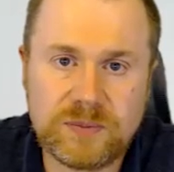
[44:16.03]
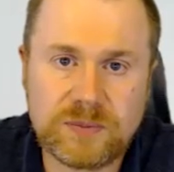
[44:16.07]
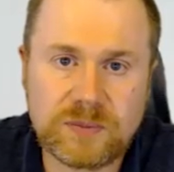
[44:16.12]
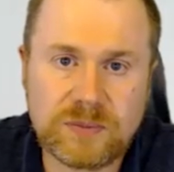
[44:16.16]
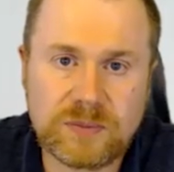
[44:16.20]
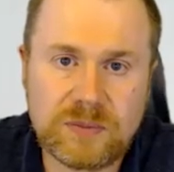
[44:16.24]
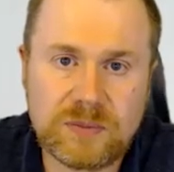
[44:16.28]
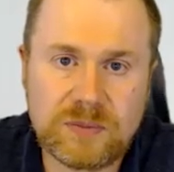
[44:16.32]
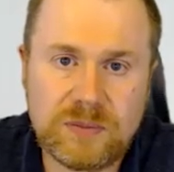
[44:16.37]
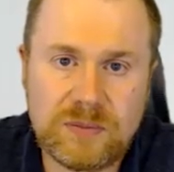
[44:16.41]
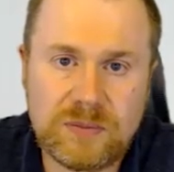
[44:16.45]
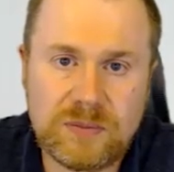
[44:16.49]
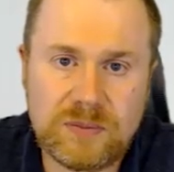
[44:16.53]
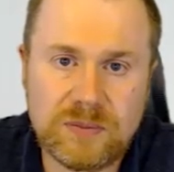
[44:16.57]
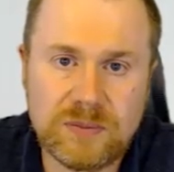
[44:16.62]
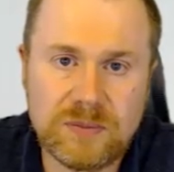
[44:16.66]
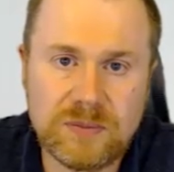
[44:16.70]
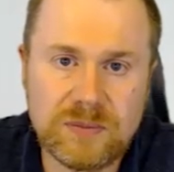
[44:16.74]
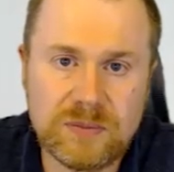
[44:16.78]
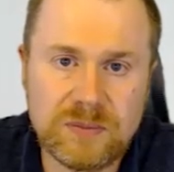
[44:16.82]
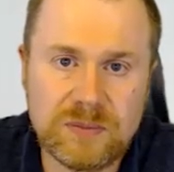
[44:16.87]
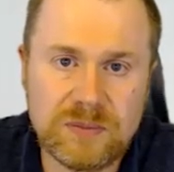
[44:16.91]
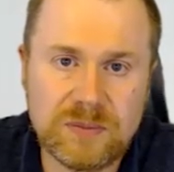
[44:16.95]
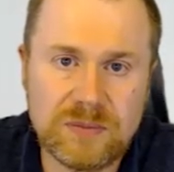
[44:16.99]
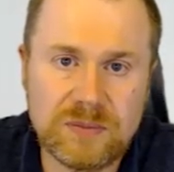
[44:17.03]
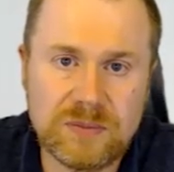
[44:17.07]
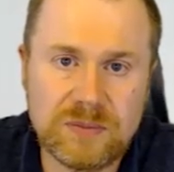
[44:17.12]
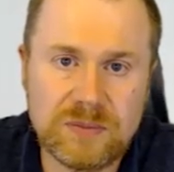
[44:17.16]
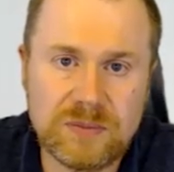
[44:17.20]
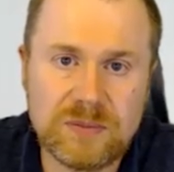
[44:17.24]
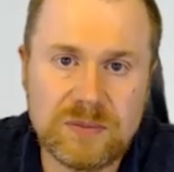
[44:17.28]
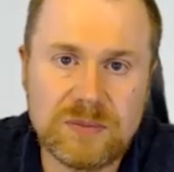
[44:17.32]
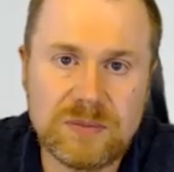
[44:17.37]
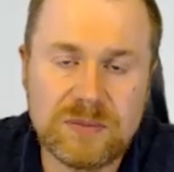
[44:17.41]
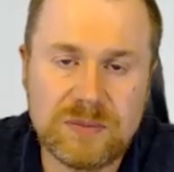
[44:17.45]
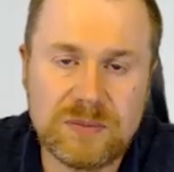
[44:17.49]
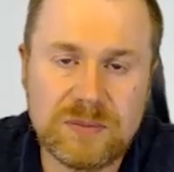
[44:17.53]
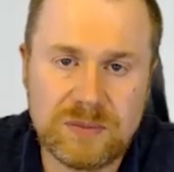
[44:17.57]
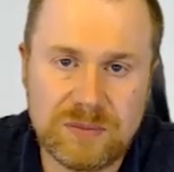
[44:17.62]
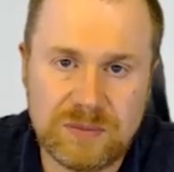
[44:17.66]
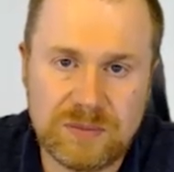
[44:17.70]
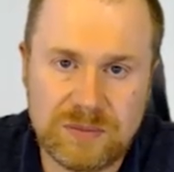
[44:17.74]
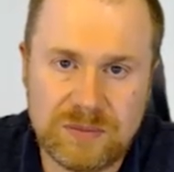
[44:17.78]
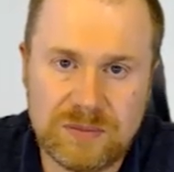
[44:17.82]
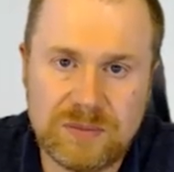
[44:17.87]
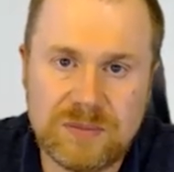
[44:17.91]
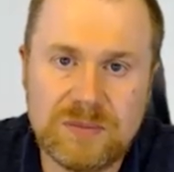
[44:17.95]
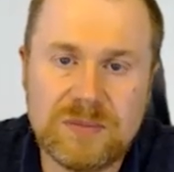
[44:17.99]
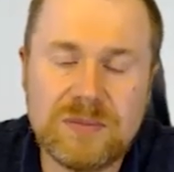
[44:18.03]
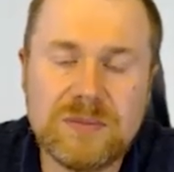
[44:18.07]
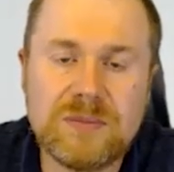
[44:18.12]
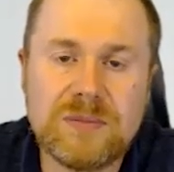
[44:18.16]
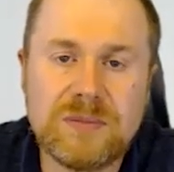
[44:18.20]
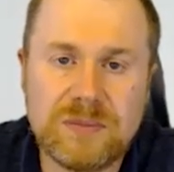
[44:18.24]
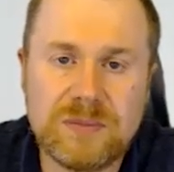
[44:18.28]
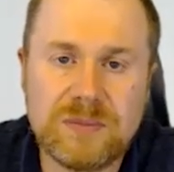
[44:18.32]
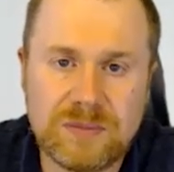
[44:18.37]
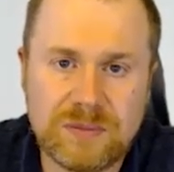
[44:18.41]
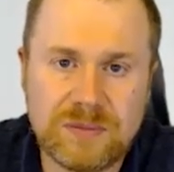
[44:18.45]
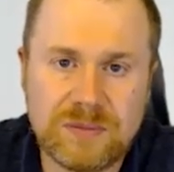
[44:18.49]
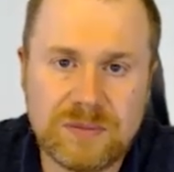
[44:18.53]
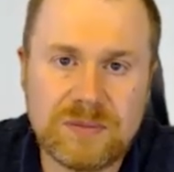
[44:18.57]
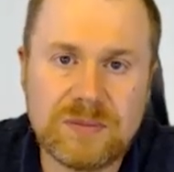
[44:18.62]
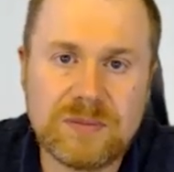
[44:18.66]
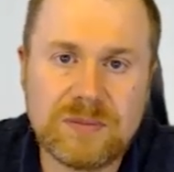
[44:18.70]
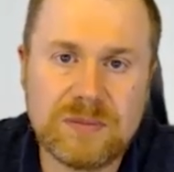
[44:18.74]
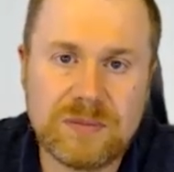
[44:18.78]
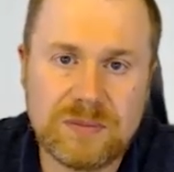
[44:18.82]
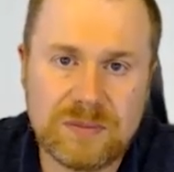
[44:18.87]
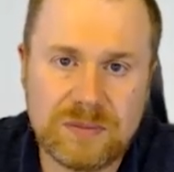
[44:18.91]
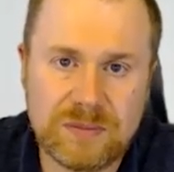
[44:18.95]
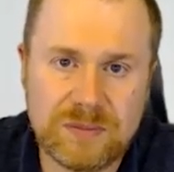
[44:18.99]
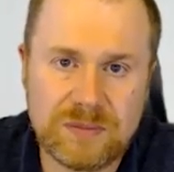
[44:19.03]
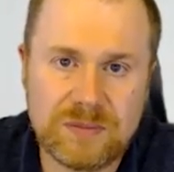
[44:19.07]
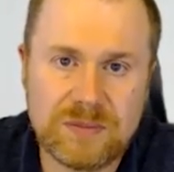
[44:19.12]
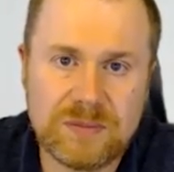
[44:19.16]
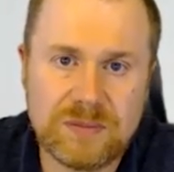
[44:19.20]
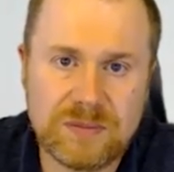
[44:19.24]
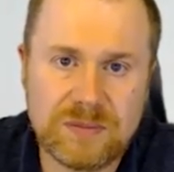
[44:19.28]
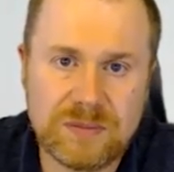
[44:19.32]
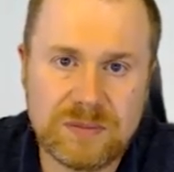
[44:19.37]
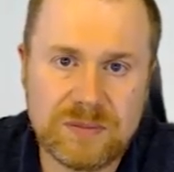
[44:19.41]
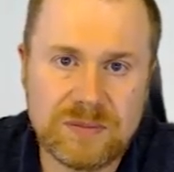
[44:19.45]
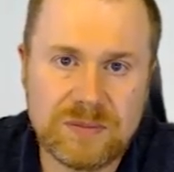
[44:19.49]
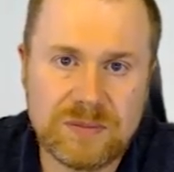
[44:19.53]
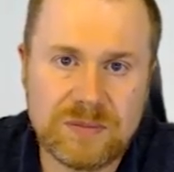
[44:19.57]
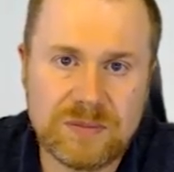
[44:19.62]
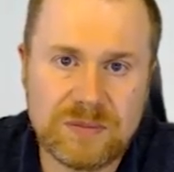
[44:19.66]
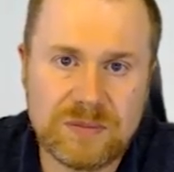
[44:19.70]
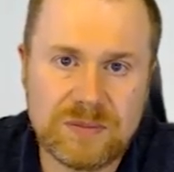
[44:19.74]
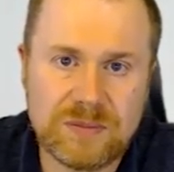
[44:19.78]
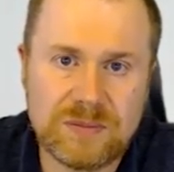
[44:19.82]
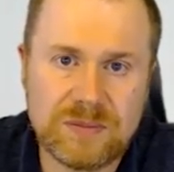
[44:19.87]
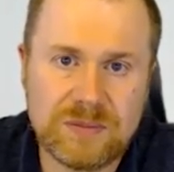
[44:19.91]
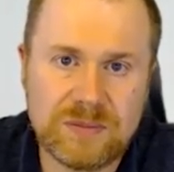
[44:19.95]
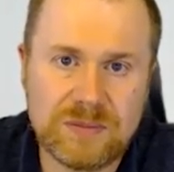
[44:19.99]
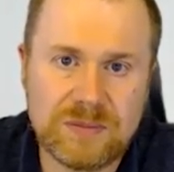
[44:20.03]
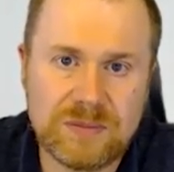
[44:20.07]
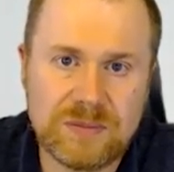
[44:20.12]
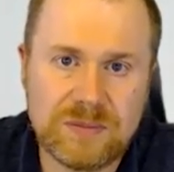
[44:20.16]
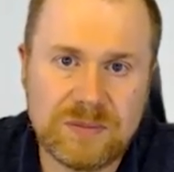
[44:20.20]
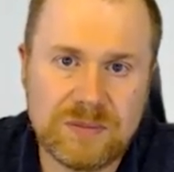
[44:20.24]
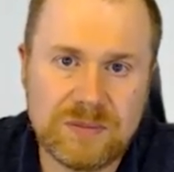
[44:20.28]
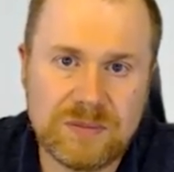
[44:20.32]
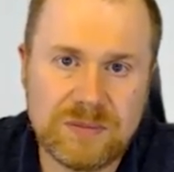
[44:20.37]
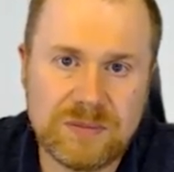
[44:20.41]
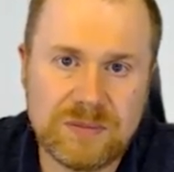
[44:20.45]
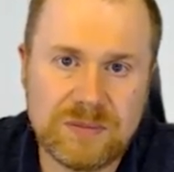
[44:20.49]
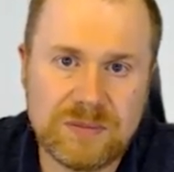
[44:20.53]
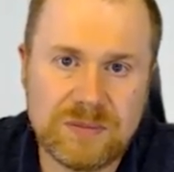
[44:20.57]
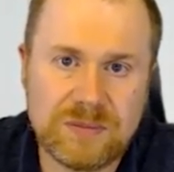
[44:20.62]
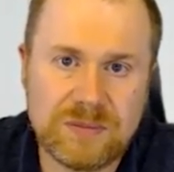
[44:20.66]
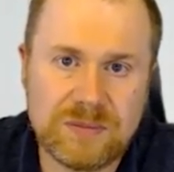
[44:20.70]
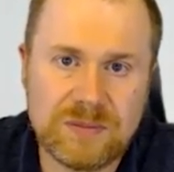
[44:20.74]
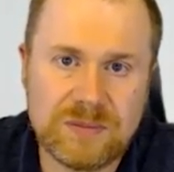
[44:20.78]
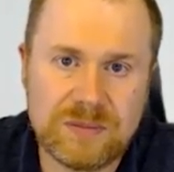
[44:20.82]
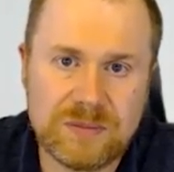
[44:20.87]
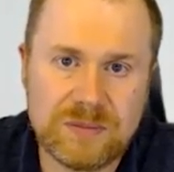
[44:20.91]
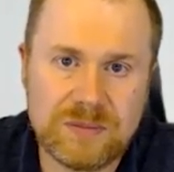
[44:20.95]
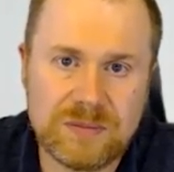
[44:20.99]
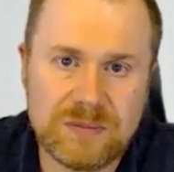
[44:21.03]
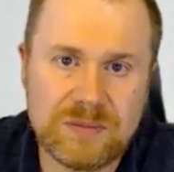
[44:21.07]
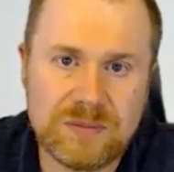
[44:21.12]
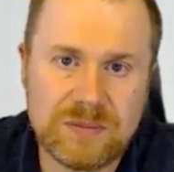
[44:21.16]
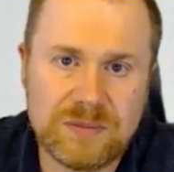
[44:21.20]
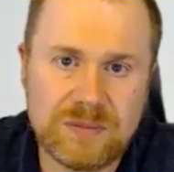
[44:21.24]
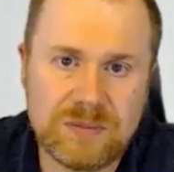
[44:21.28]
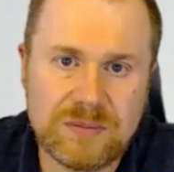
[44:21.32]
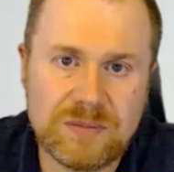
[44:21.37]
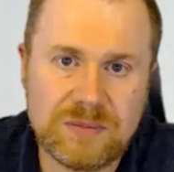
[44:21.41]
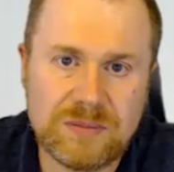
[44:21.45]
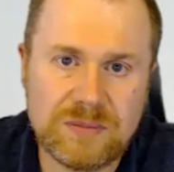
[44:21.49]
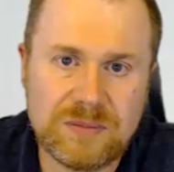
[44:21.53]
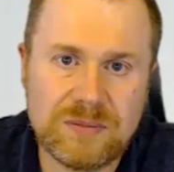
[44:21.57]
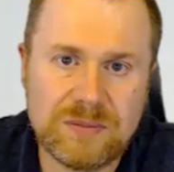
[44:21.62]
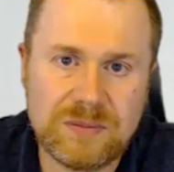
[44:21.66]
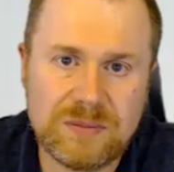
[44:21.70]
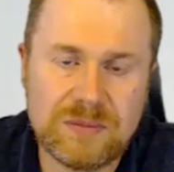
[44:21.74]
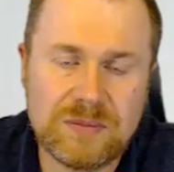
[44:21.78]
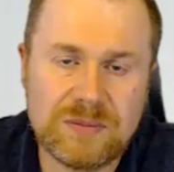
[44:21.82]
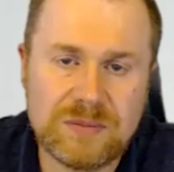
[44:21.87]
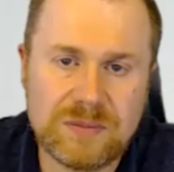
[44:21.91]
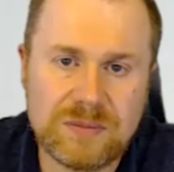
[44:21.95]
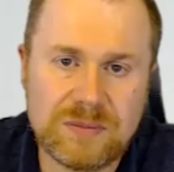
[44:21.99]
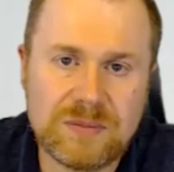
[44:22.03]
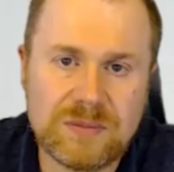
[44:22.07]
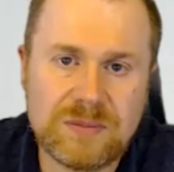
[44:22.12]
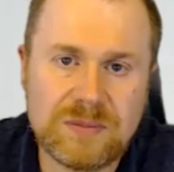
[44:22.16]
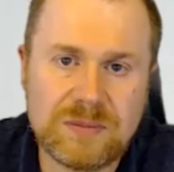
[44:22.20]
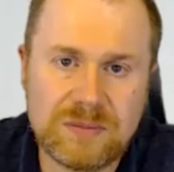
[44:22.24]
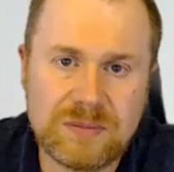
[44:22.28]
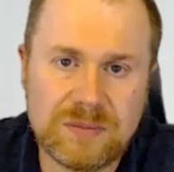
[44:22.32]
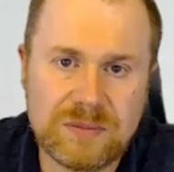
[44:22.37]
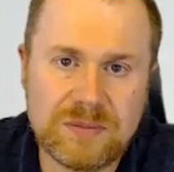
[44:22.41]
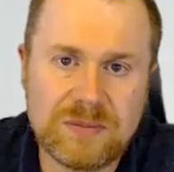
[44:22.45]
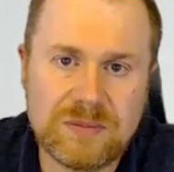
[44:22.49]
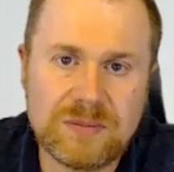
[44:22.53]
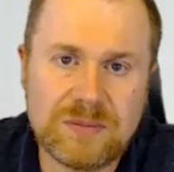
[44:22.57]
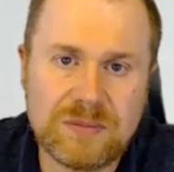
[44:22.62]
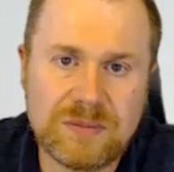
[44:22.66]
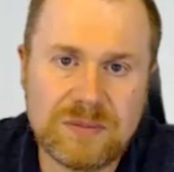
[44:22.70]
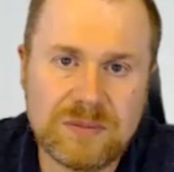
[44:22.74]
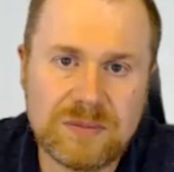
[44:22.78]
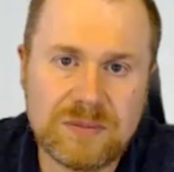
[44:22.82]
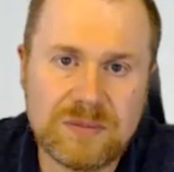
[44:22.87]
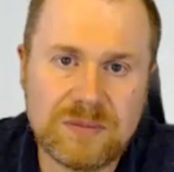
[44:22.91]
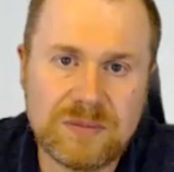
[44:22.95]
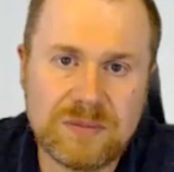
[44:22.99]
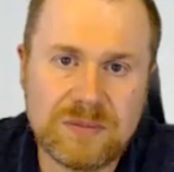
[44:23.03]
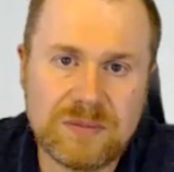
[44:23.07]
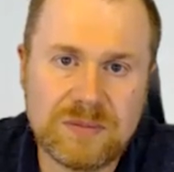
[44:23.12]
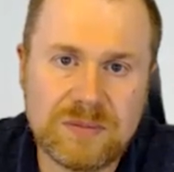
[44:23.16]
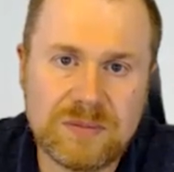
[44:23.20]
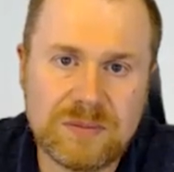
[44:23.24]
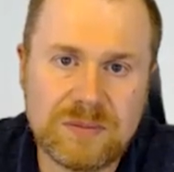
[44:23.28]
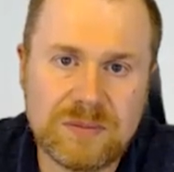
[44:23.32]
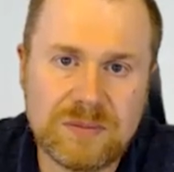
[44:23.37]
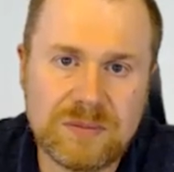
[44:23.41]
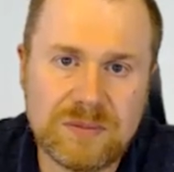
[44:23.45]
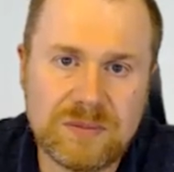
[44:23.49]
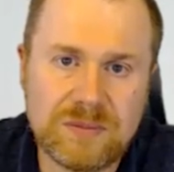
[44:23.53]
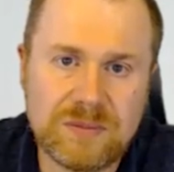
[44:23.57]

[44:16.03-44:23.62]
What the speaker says: (not speaking)